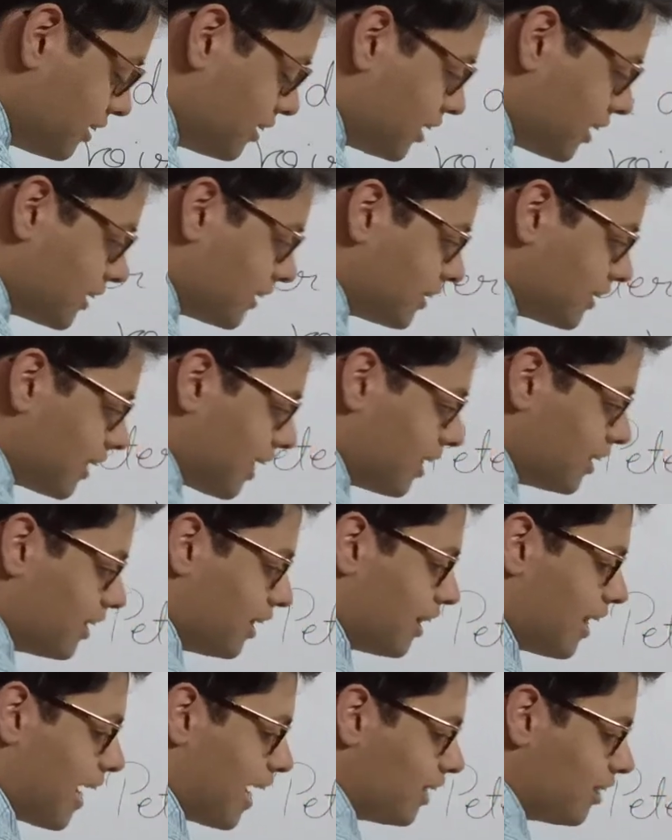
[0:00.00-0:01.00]
just
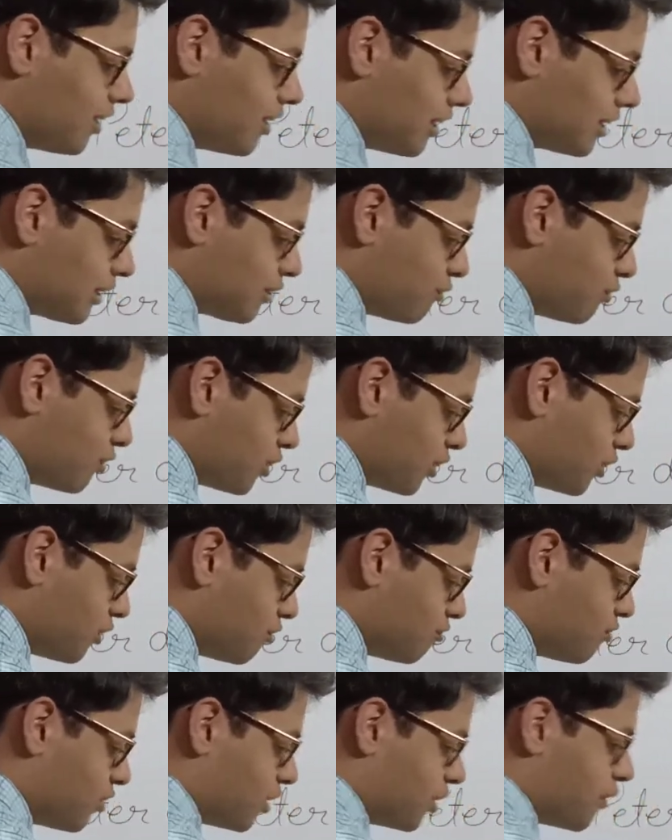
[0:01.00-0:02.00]
underlined this word,
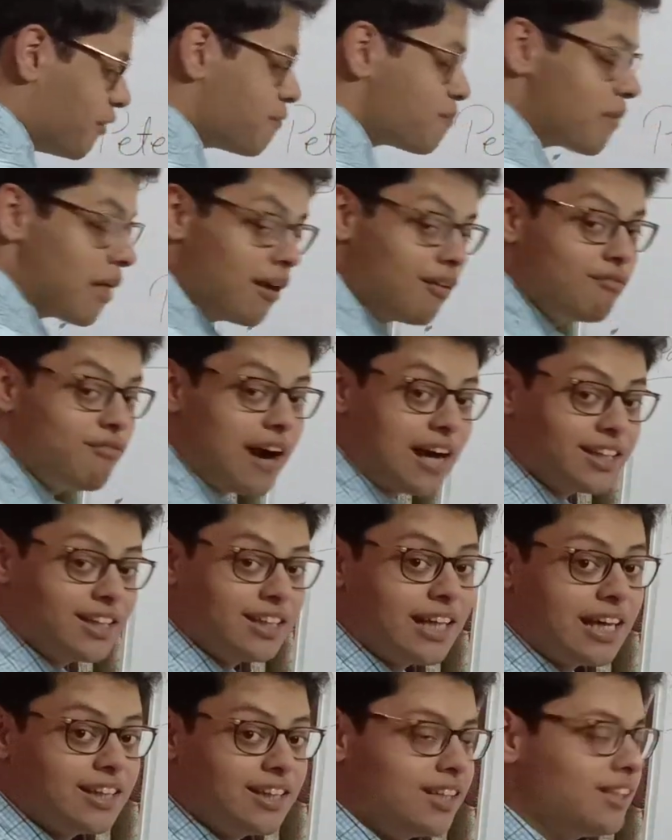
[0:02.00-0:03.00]
verb. Why did
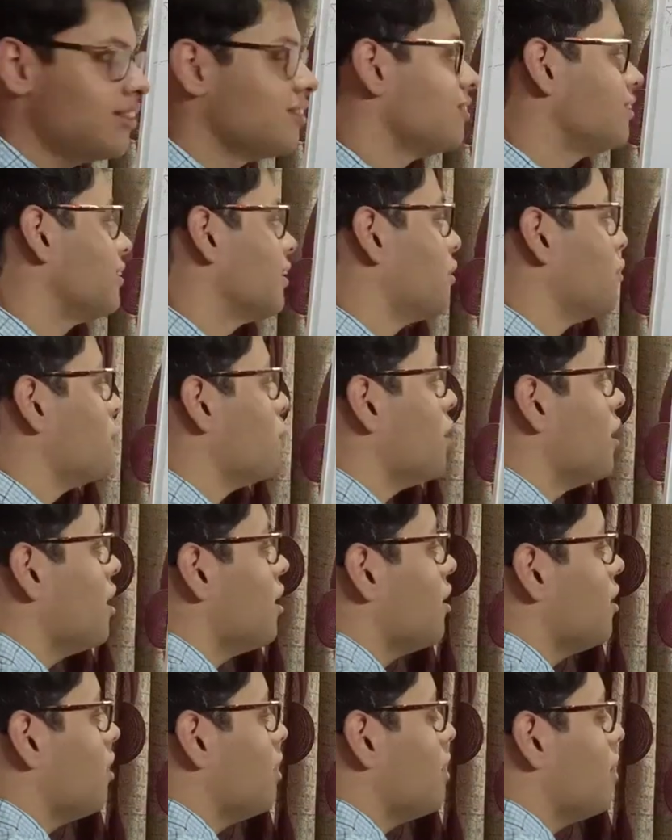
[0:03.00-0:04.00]
I did so?
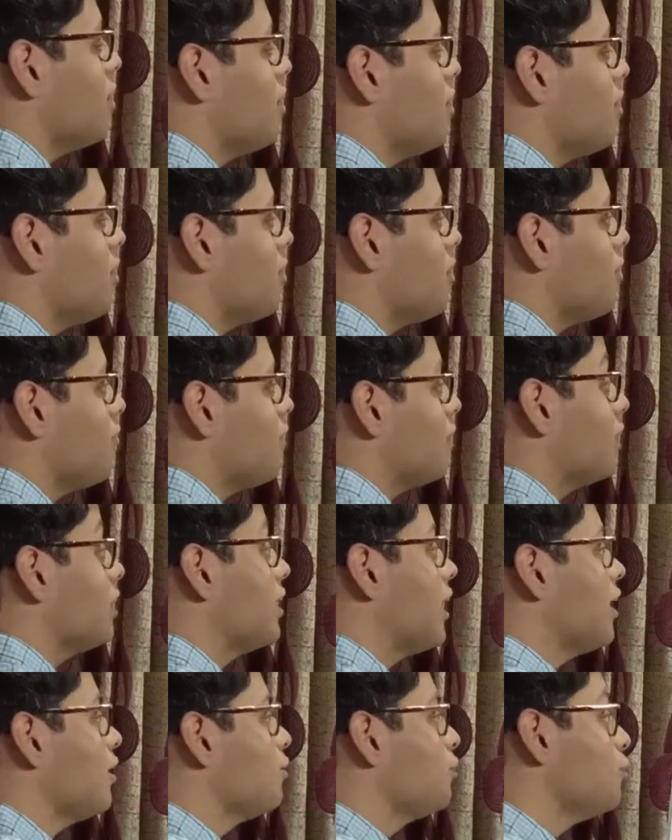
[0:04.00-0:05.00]
Why did
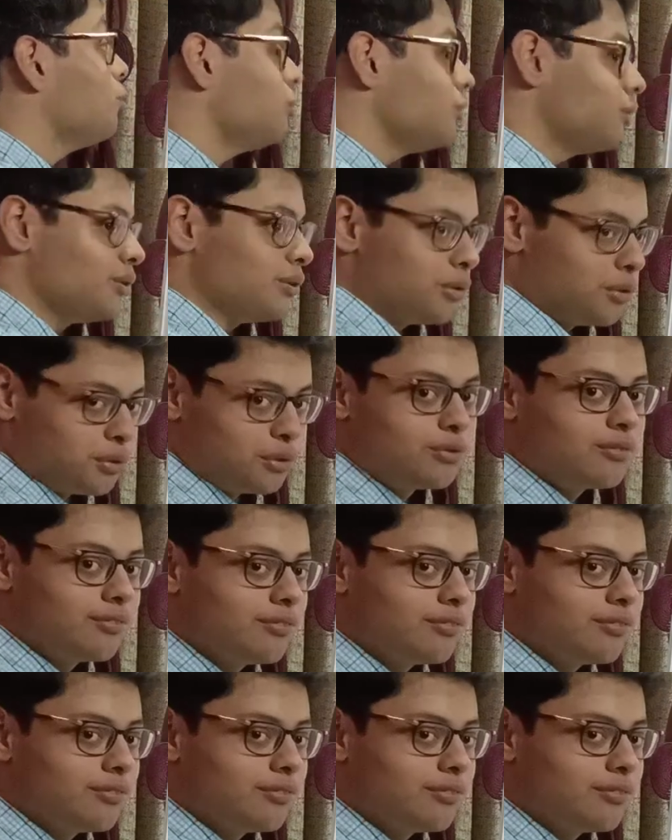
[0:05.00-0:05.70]
I do so?